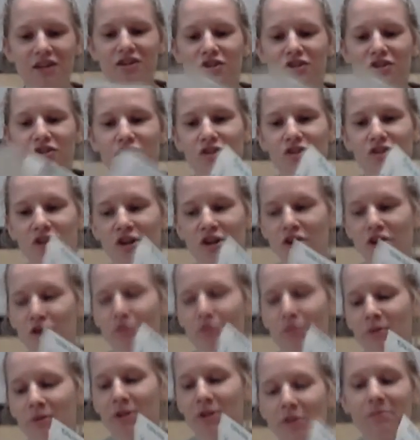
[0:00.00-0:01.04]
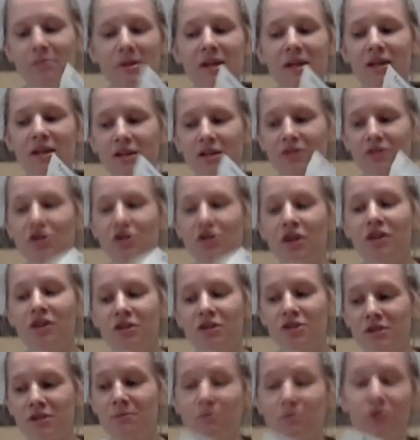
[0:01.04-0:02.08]
So when you're making chocolate
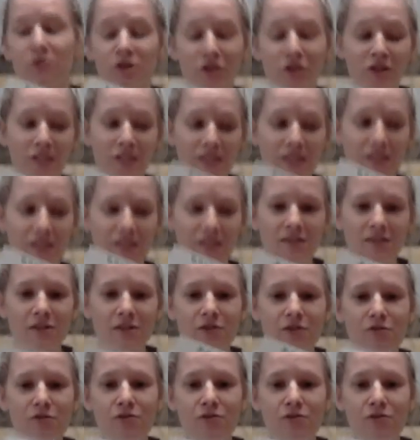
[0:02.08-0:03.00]
chip cookies, you